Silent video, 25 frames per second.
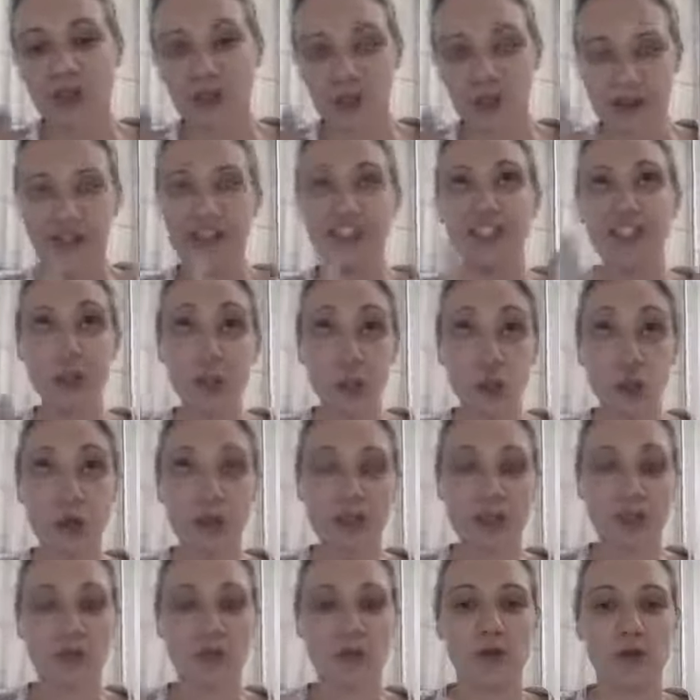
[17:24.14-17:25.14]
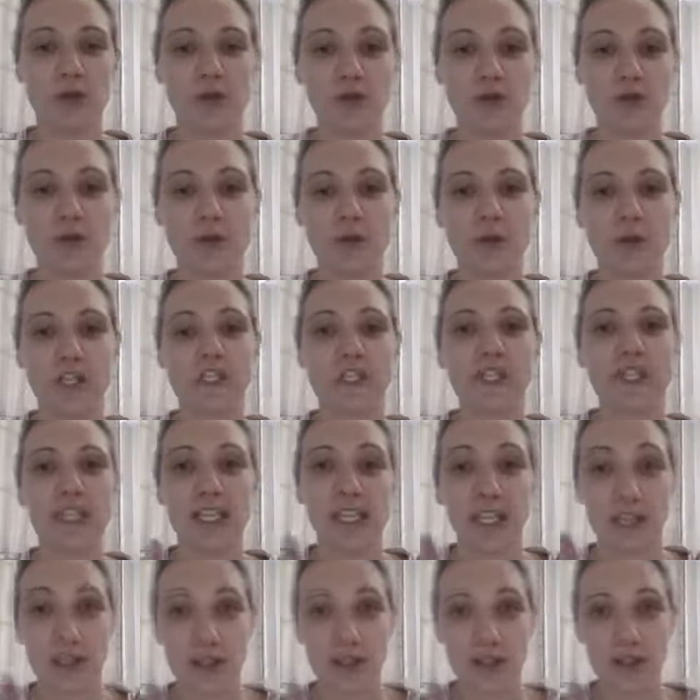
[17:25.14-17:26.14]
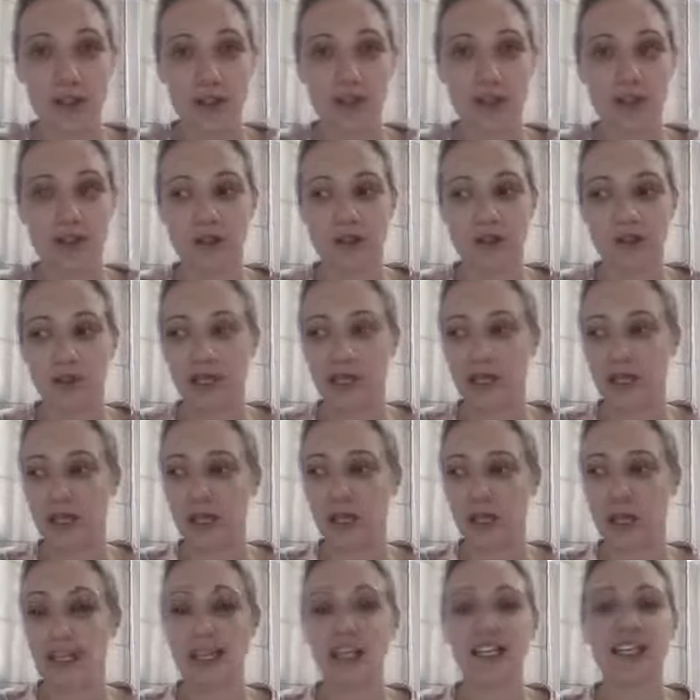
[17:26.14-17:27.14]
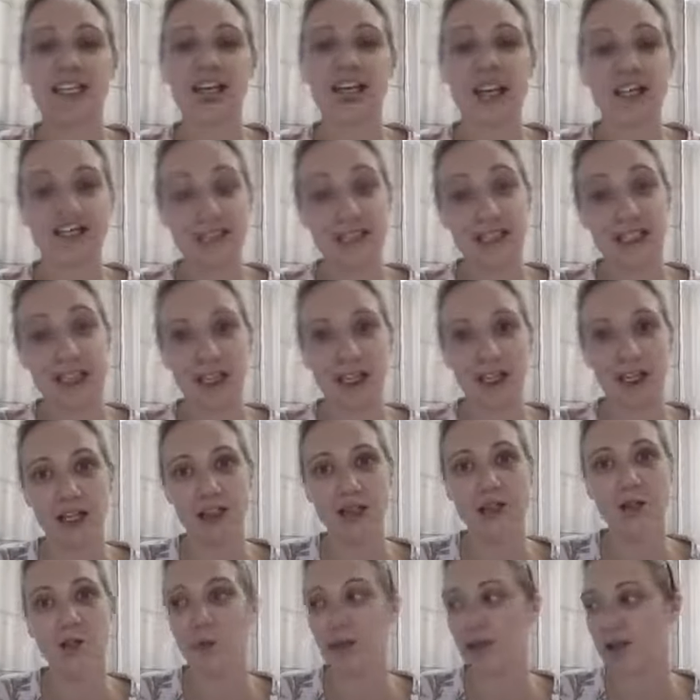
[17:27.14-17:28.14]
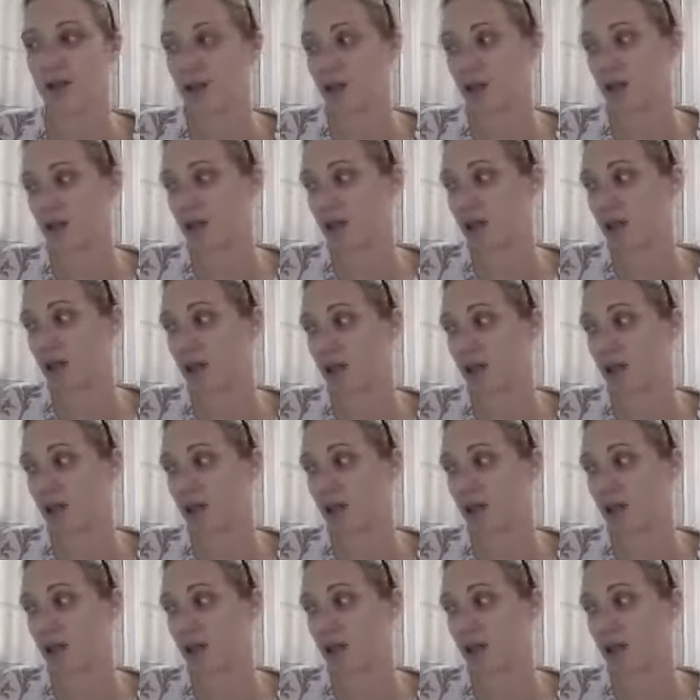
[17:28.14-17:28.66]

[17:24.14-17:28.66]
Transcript: this tool is wonderful because it can ascertain whether